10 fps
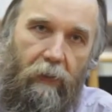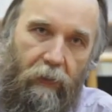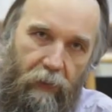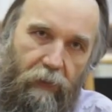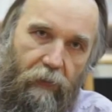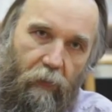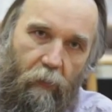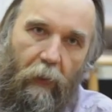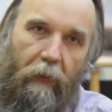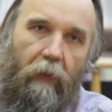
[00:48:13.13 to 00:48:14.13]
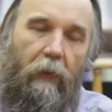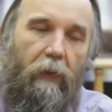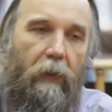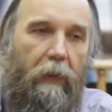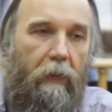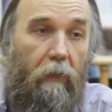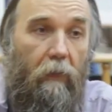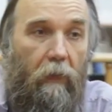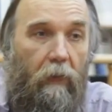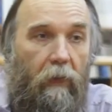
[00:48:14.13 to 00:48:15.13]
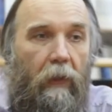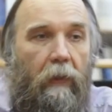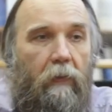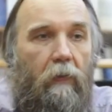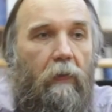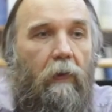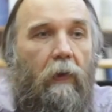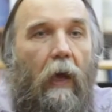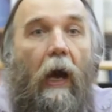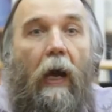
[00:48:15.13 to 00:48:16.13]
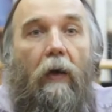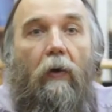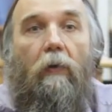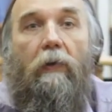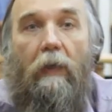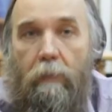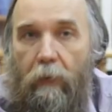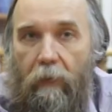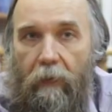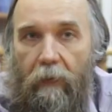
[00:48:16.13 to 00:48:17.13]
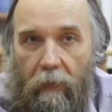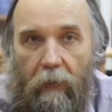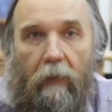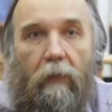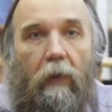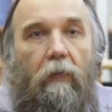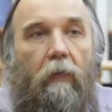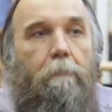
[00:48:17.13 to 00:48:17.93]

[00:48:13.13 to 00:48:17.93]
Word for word: history, but that are contemporary and that